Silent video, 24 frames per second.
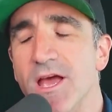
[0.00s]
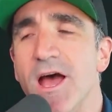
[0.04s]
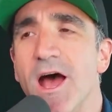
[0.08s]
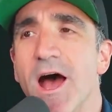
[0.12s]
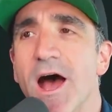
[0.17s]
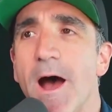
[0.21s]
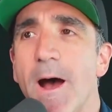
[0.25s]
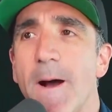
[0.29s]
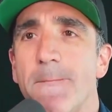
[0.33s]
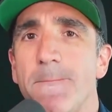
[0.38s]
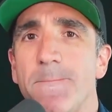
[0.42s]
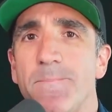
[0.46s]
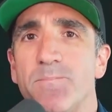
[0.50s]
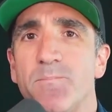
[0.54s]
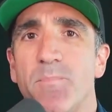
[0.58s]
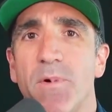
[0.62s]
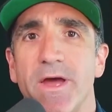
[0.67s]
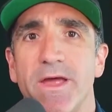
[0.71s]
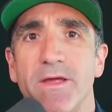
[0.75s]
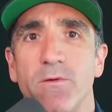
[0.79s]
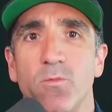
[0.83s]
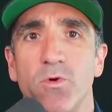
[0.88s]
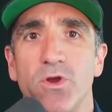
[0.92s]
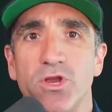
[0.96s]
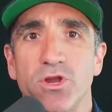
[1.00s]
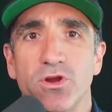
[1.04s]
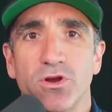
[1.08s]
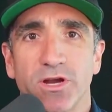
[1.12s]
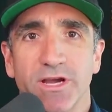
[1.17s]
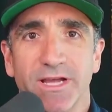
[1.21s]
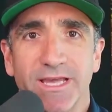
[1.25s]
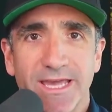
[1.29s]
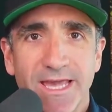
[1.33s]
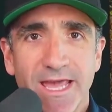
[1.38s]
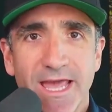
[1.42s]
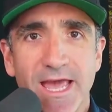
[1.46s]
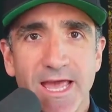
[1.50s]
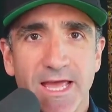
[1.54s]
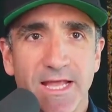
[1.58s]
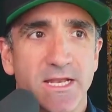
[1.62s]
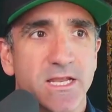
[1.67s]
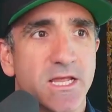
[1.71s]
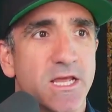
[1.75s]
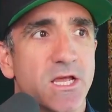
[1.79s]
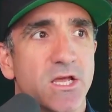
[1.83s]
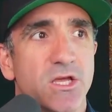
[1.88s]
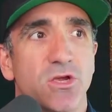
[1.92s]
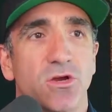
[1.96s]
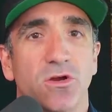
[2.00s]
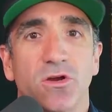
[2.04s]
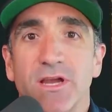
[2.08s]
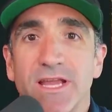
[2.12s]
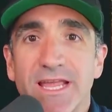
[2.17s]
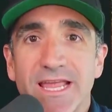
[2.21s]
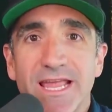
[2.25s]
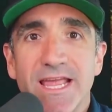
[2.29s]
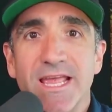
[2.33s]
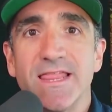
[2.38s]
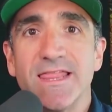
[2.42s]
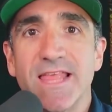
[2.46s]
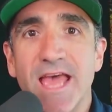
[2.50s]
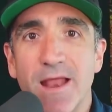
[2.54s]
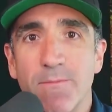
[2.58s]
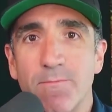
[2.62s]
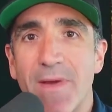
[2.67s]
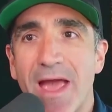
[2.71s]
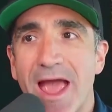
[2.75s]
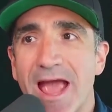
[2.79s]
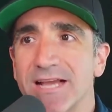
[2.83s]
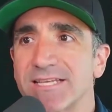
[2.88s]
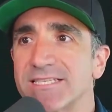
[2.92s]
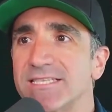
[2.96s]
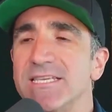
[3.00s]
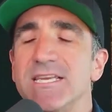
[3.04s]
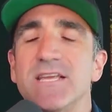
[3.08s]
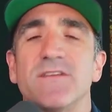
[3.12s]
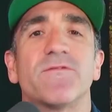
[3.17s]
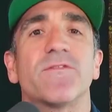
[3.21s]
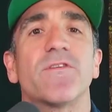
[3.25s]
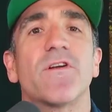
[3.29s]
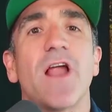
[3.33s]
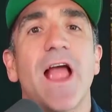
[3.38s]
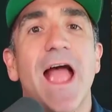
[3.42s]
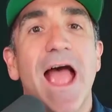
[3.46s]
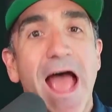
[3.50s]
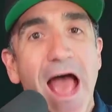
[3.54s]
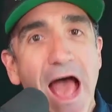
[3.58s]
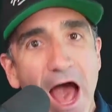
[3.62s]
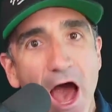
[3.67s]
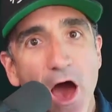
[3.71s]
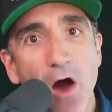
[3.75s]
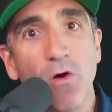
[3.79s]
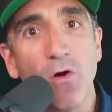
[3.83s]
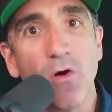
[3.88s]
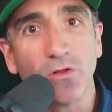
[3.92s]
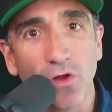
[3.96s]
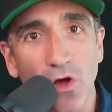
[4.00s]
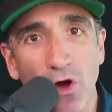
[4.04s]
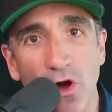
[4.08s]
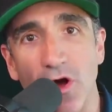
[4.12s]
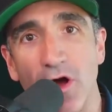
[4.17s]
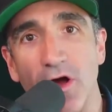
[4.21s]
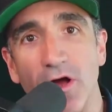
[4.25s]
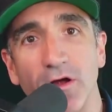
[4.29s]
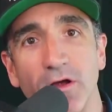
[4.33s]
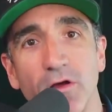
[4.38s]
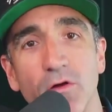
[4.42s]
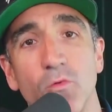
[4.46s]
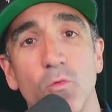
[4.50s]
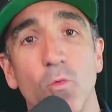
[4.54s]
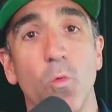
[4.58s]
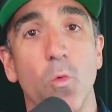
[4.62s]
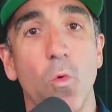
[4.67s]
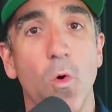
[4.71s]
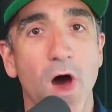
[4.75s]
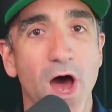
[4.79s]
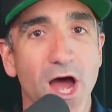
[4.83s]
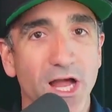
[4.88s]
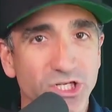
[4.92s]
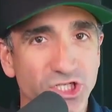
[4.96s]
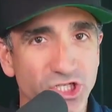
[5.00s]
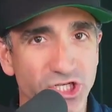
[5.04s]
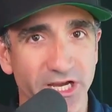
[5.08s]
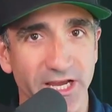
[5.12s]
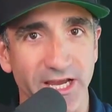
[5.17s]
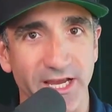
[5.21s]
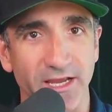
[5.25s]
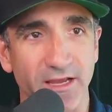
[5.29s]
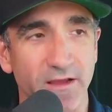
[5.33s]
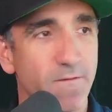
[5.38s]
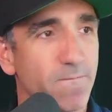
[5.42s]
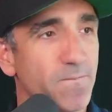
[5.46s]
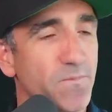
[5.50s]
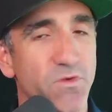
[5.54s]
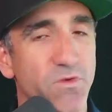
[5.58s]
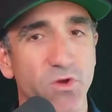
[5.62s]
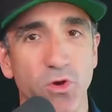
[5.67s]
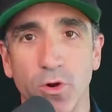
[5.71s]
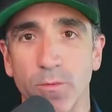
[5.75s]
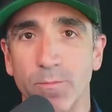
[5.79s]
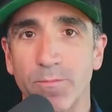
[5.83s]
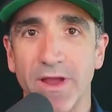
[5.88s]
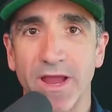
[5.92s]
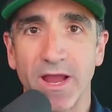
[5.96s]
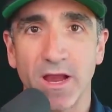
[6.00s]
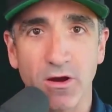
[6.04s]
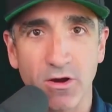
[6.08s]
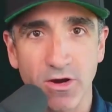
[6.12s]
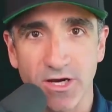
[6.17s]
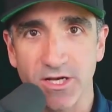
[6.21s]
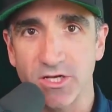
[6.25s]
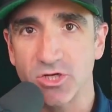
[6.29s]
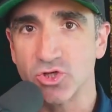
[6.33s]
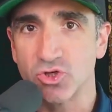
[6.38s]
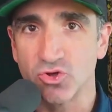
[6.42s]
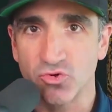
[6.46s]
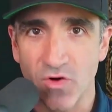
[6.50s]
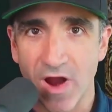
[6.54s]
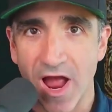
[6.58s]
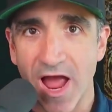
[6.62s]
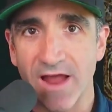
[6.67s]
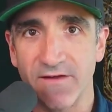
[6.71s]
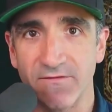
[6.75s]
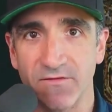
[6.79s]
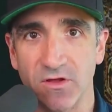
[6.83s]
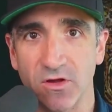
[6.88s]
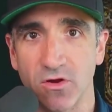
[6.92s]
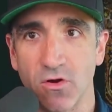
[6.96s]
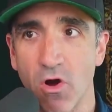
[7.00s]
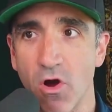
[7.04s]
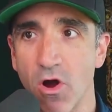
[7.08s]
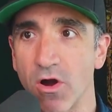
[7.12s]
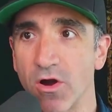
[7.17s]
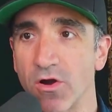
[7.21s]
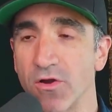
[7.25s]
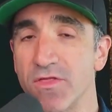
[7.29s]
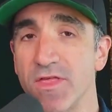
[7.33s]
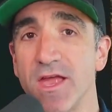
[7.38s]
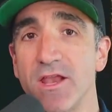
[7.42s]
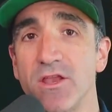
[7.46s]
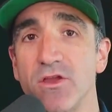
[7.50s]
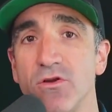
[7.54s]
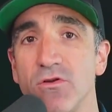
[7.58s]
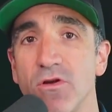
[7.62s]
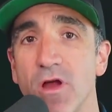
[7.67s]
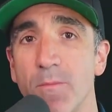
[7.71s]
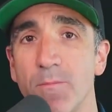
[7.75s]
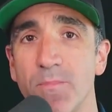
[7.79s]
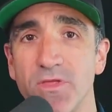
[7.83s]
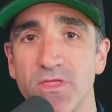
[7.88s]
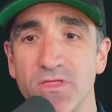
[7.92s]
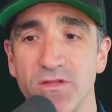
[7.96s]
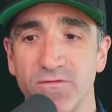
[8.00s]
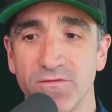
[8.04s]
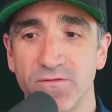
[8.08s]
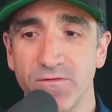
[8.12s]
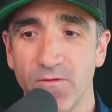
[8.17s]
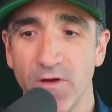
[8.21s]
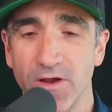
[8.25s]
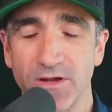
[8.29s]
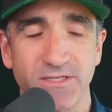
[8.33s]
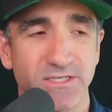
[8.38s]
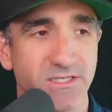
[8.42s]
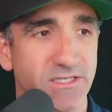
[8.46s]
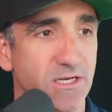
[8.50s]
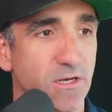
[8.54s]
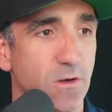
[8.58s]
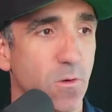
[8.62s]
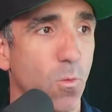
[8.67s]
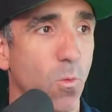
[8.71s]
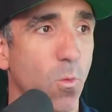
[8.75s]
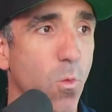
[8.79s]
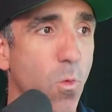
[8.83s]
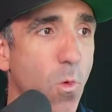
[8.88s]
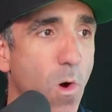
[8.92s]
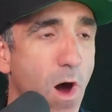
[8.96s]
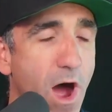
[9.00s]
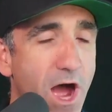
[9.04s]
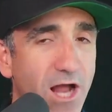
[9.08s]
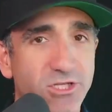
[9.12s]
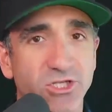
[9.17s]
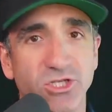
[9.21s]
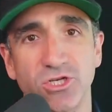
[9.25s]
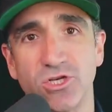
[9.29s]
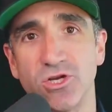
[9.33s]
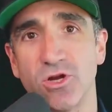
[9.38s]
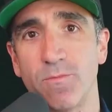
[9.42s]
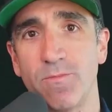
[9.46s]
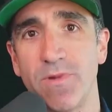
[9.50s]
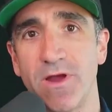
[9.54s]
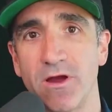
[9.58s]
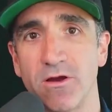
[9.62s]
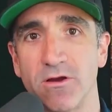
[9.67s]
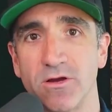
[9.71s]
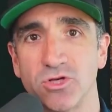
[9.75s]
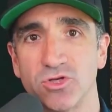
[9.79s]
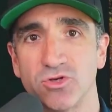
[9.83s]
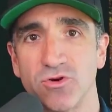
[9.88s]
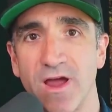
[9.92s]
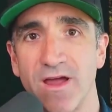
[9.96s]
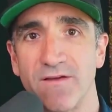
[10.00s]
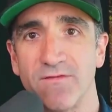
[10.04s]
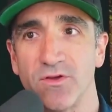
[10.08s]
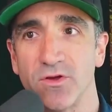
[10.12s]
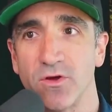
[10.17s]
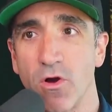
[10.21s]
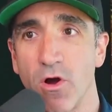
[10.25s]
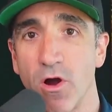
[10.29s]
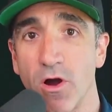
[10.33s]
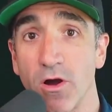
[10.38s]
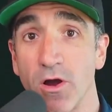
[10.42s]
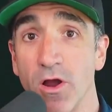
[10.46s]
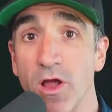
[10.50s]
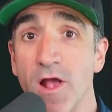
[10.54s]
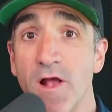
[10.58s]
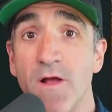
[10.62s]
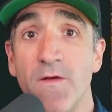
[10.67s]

But when you're a kid, you're in that back seat for how long? Watching your parent drive the car. Then you're up in the front seat watching your parent drive the car.